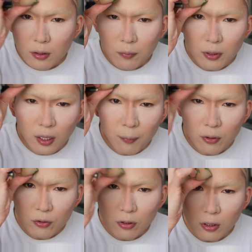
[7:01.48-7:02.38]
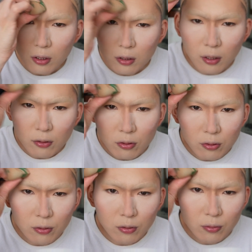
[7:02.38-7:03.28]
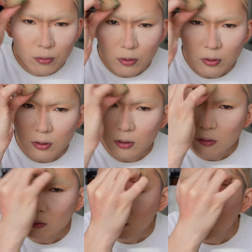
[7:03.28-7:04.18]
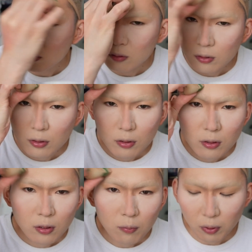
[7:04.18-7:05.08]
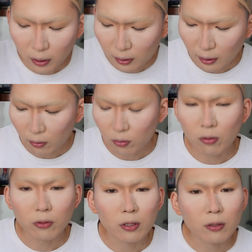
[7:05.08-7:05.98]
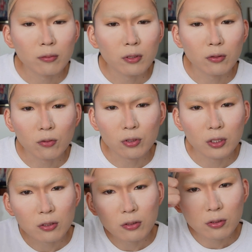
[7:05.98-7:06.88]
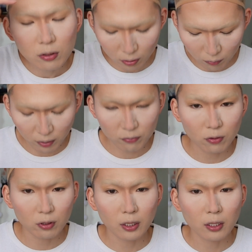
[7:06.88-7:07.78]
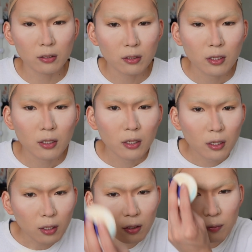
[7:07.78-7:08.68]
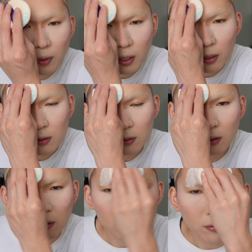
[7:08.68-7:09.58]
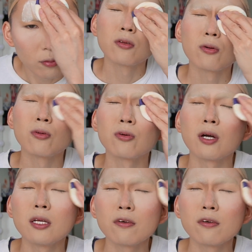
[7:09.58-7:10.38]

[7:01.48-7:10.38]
makeup, I usually tend to just blend out all the little creases on my forehead and under my eyes, and then don't do any